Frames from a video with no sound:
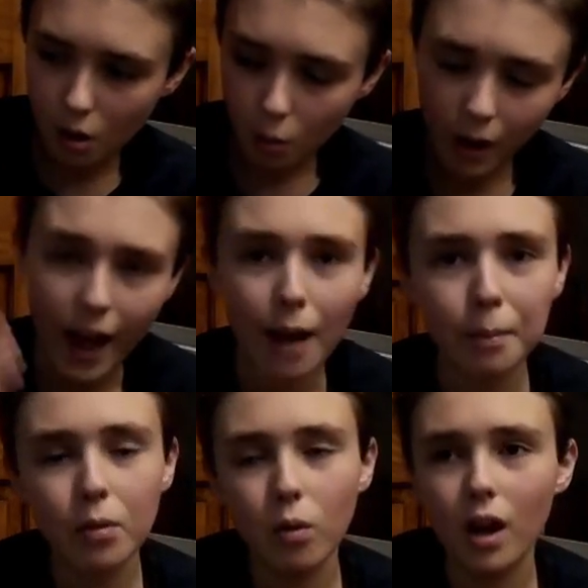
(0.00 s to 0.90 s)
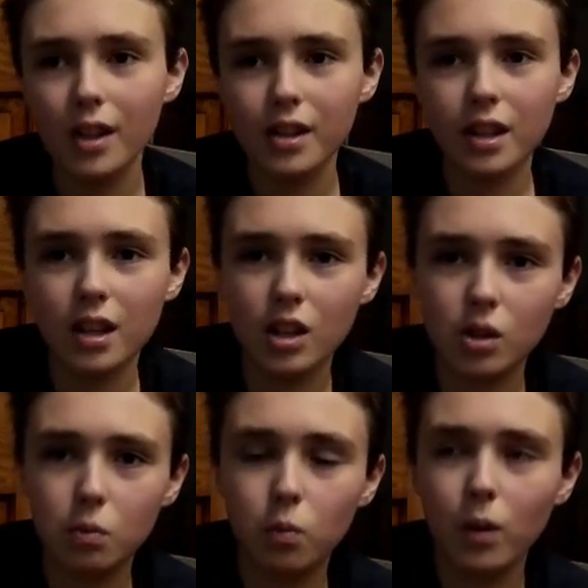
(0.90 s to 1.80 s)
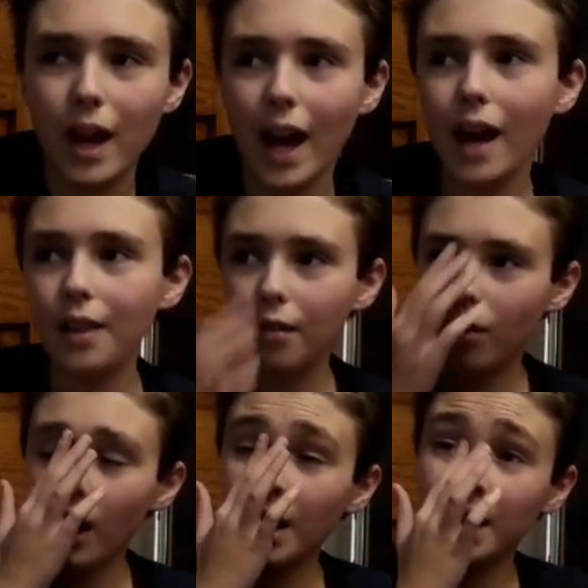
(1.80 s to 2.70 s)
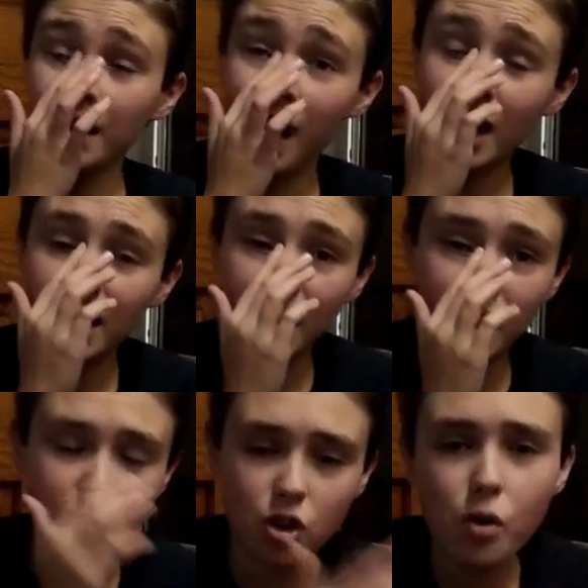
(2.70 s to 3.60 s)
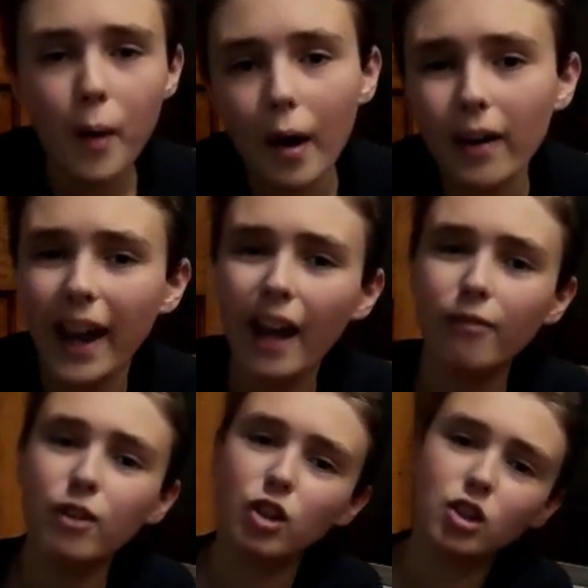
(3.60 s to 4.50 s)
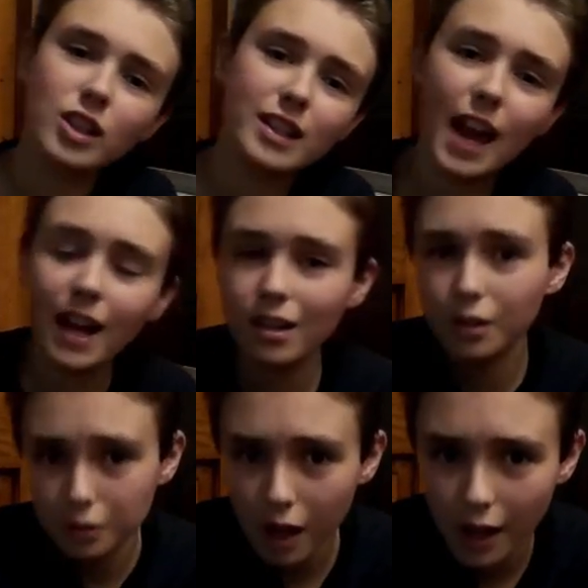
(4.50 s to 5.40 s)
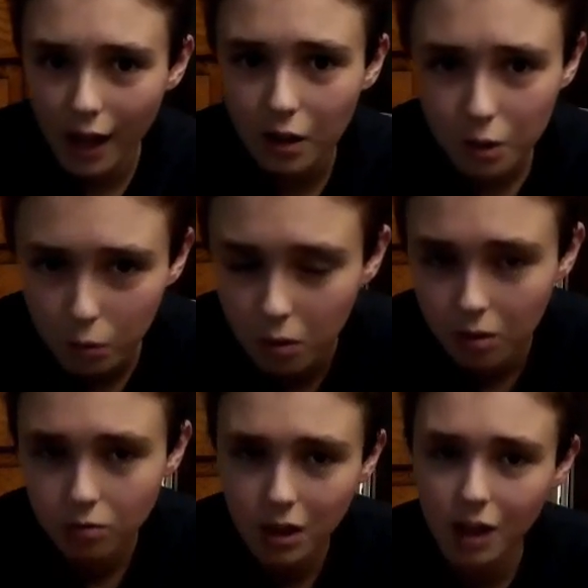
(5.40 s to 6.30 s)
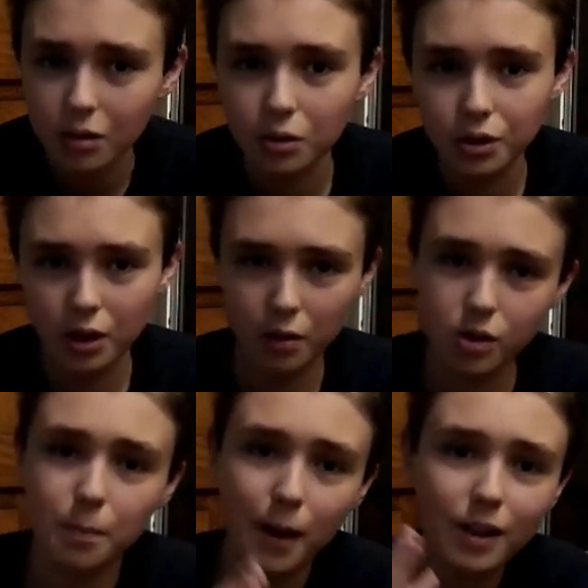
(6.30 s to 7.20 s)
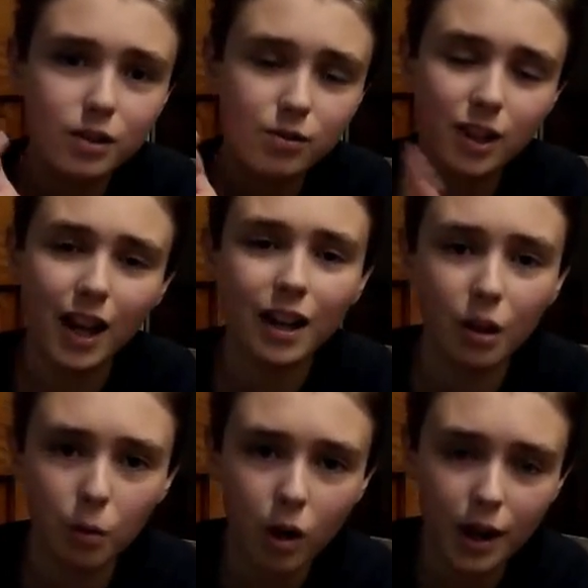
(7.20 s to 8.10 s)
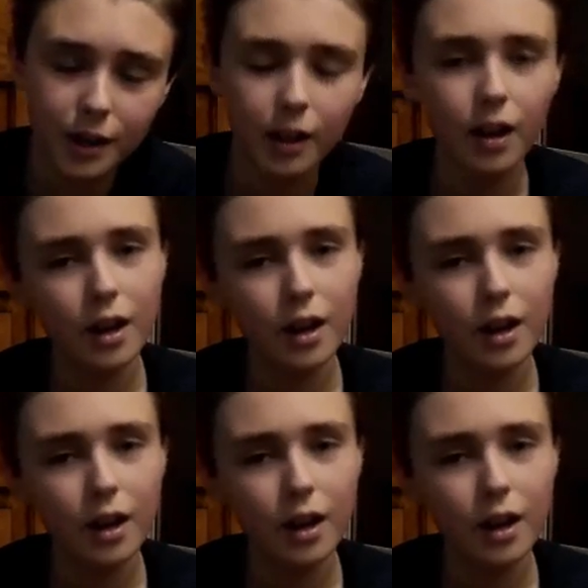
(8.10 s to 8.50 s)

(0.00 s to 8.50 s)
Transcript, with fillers: what happened was, is we had the rod unattended and a two pound catfish yanked the rod out of the rod holder. It was about to fly it in the water